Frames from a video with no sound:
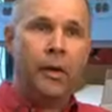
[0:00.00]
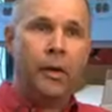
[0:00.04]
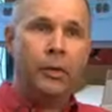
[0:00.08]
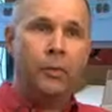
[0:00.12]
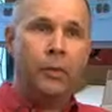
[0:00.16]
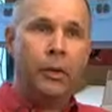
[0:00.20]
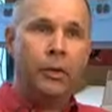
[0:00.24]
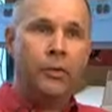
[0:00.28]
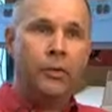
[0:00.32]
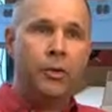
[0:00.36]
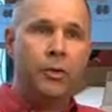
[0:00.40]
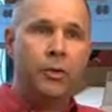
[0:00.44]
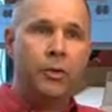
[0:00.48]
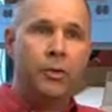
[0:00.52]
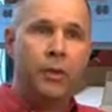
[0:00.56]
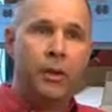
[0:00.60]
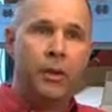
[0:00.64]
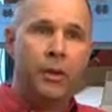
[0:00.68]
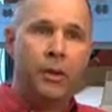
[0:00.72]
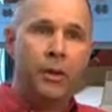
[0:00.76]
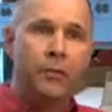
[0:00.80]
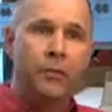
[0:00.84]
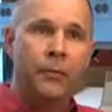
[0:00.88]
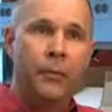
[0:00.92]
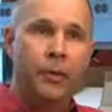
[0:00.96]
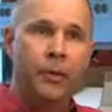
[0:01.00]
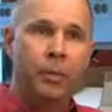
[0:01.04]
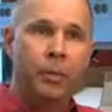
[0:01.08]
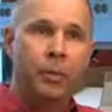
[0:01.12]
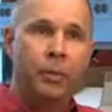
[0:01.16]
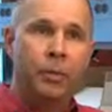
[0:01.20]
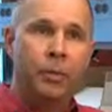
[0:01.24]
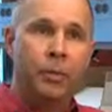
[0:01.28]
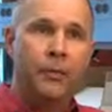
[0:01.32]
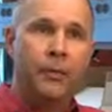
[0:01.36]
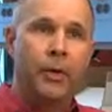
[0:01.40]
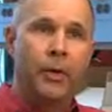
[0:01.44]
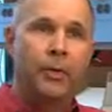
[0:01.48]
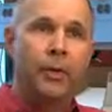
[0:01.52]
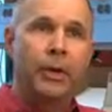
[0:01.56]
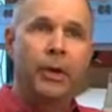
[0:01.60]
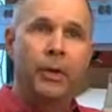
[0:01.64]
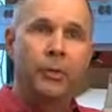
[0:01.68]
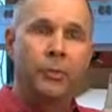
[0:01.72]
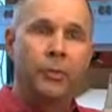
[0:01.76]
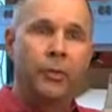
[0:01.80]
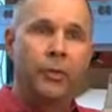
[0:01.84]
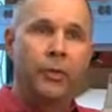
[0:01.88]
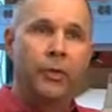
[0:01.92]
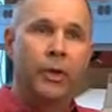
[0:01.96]
that we do in the field. We're very
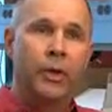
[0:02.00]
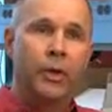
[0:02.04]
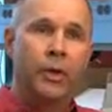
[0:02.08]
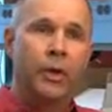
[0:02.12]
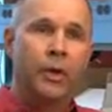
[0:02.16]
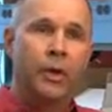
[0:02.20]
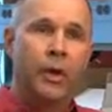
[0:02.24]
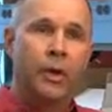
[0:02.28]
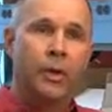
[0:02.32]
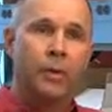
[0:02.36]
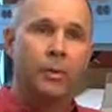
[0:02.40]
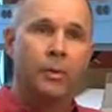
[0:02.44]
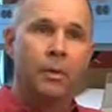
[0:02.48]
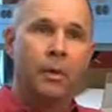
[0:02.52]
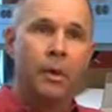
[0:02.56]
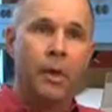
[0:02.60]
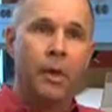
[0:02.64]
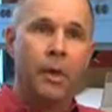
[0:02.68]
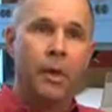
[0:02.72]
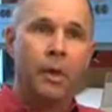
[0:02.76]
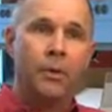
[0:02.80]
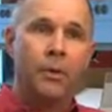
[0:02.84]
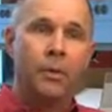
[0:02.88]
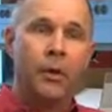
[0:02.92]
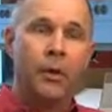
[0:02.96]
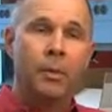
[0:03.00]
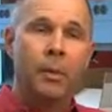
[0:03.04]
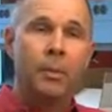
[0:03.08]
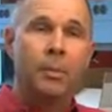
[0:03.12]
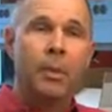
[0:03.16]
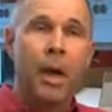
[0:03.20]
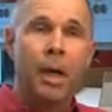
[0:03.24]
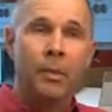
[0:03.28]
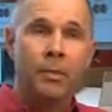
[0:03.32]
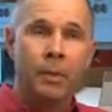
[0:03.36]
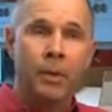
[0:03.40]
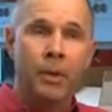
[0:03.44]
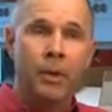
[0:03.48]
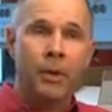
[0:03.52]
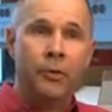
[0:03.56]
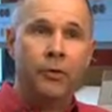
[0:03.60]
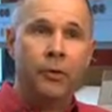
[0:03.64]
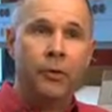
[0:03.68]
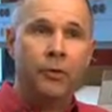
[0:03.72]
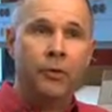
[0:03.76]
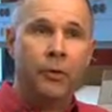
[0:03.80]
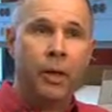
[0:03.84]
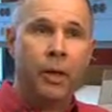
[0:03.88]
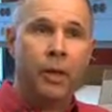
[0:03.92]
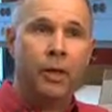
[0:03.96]
interested in human
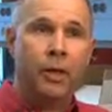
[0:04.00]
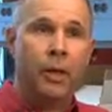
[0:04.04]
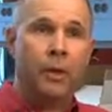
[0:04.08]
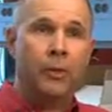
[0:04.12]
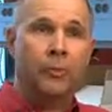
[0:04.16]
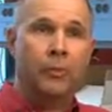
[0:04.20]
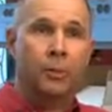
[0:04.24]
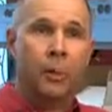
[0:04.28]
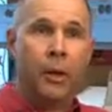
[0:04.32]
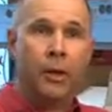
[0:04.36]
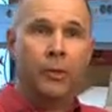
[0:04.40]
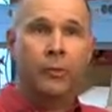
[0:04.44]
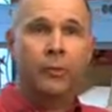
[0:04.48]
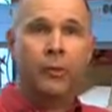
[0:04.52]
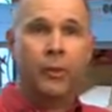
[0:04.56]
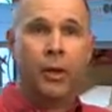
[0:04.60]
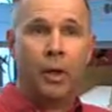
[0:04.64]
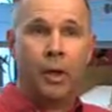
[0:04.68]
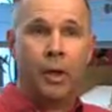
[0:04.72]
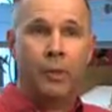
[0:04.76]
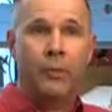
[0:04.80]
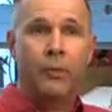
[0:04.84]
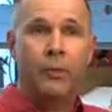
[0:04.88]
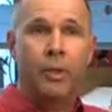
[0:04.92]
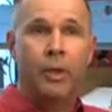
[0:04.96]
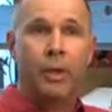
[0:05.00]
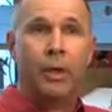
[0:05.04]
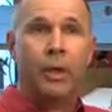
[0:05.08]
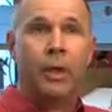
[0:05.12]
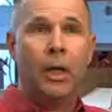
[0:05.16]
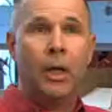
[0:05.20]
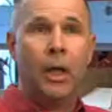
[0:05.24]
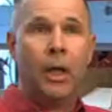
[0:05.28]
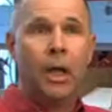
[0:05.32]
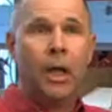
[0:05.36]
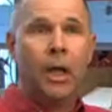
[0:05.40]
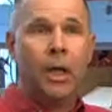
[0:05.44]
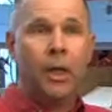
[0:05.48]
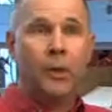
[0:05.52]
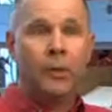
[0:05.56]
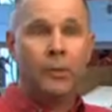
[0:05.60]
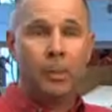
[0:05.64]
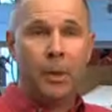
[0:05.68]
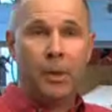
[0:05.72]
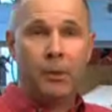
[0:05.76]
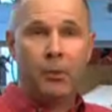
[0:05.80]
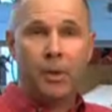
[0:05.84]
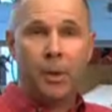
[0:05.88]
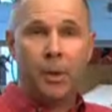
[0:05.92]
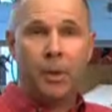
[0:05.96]
populations that are exposed to arsenic,
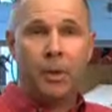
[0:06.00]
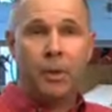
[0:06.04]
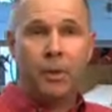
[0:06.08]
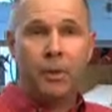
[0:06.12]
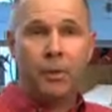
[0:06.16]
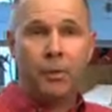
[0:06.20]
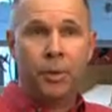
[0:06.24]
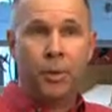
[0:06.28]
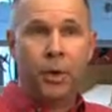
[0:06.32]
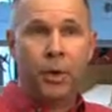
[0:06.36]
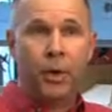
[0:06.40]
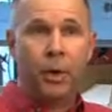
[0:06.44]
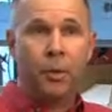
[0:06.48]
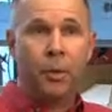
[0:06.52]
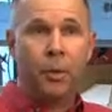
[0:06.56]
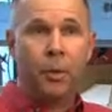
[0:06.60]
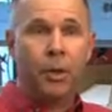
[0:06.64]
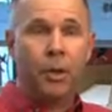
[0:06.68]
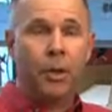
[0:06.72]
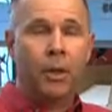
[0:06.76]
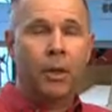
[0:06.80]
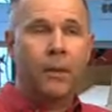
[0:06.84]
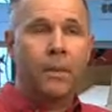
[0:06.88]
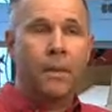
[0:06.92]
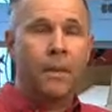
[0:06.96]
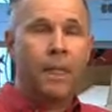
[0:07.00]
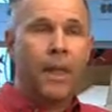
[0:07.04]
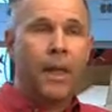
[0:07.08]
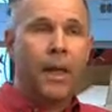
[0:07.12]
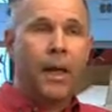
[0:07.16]
especially in their drinking water.